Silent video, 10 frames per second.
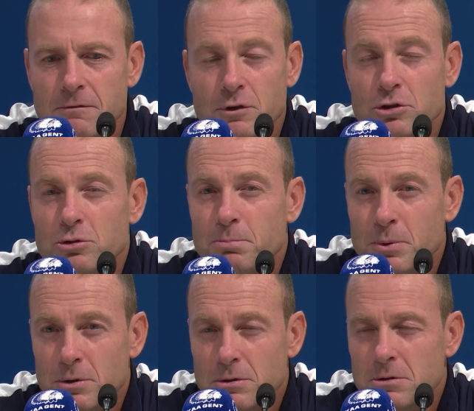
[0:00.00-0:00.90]
the
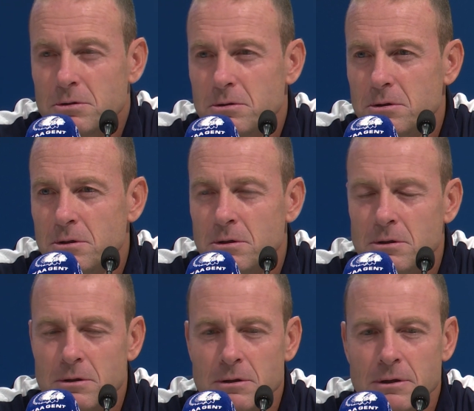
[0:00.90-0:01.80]
supporters,
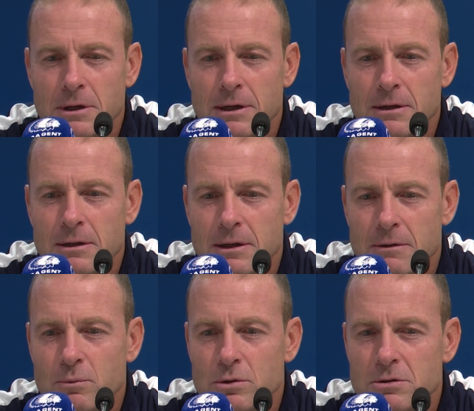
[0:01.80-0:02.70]
and
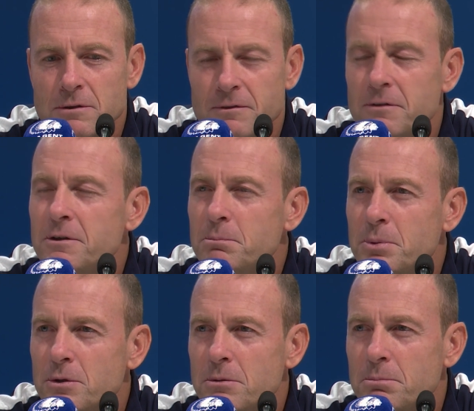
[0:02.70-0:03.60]
that was a very
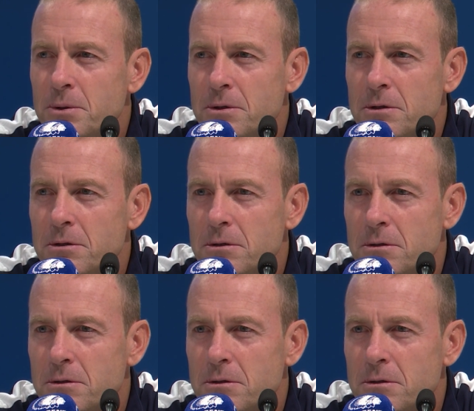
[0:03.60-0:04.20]
important point.